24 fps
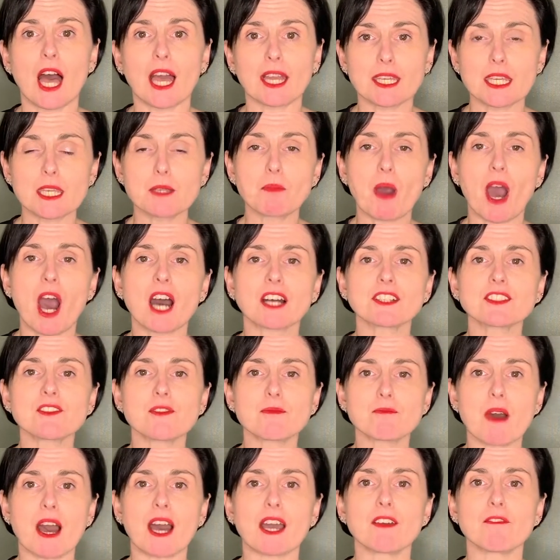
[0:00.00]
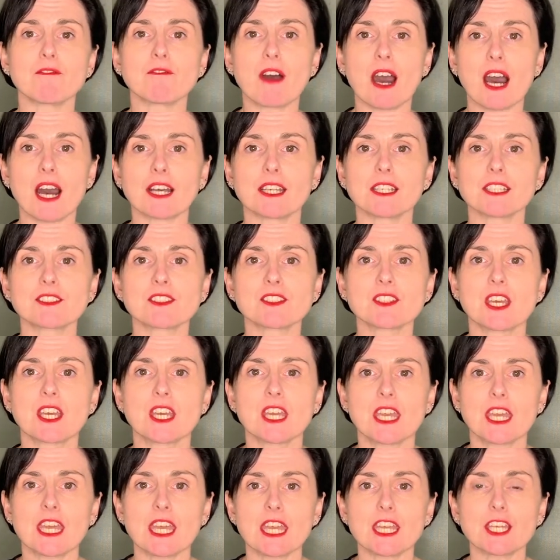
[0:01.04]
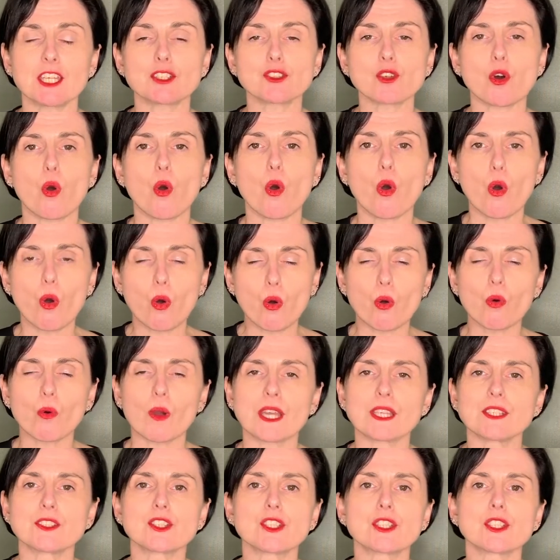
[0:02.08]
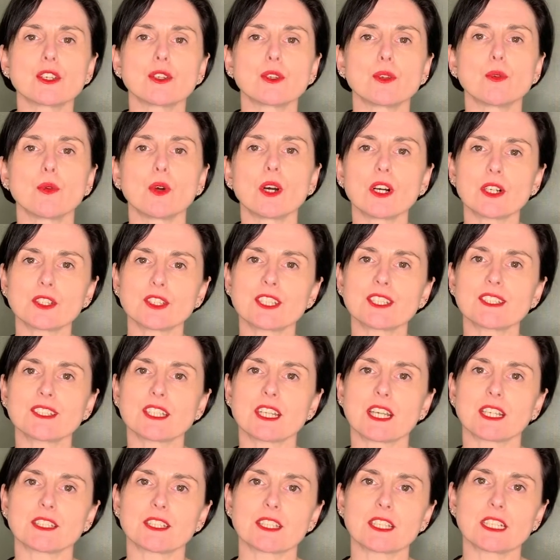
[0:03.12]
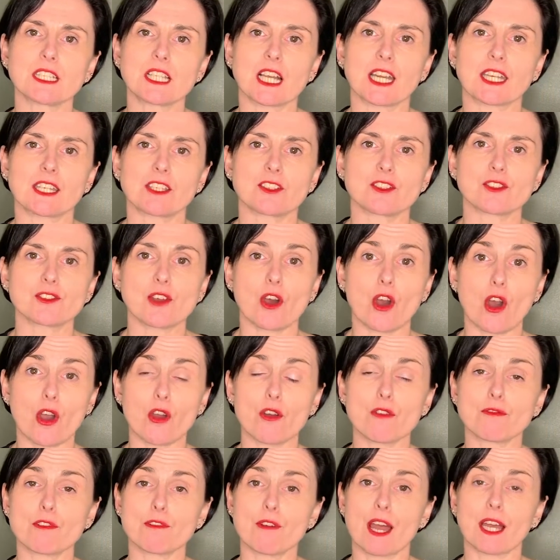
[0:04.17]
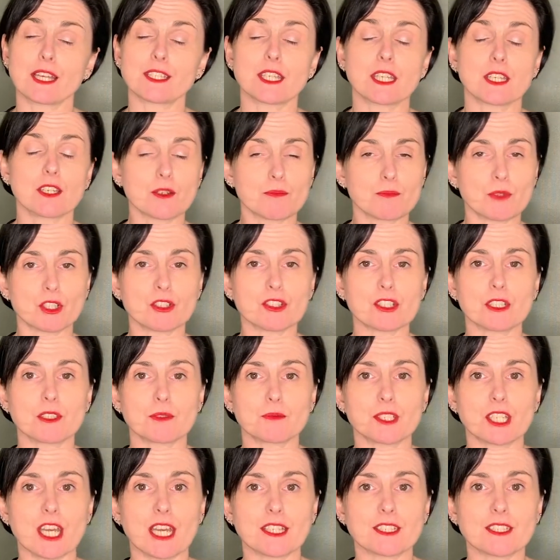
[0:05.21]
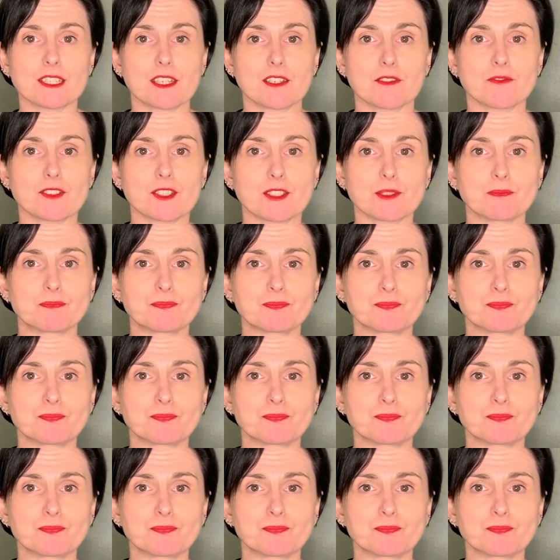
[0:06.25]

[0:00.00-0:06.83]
A key part of my advice is always to understand the client's overriding commercial objectives.